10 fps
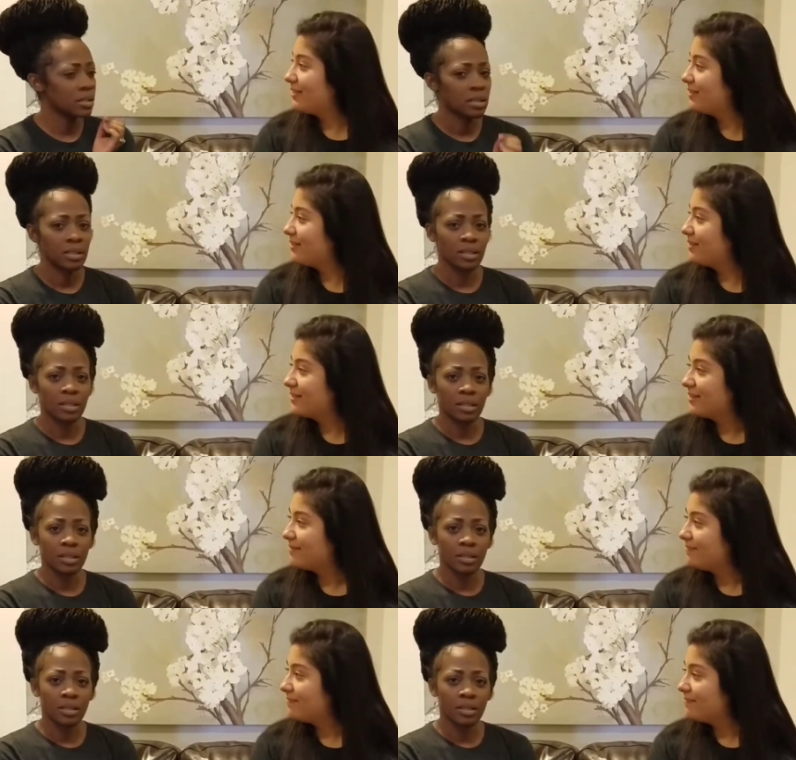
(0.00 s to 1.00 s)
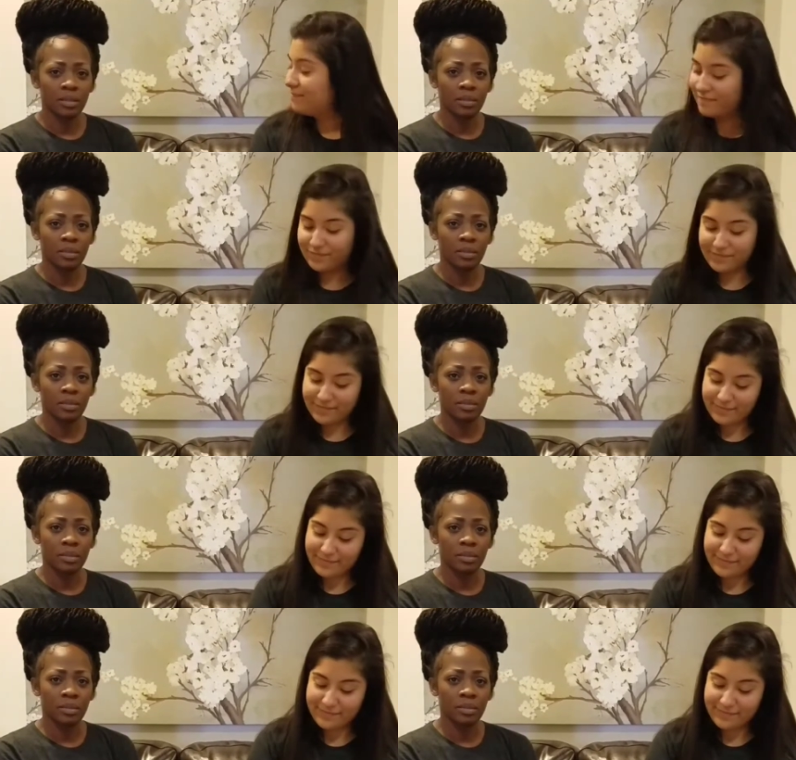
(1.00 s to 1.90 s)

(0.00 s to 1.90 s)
(no one is talking)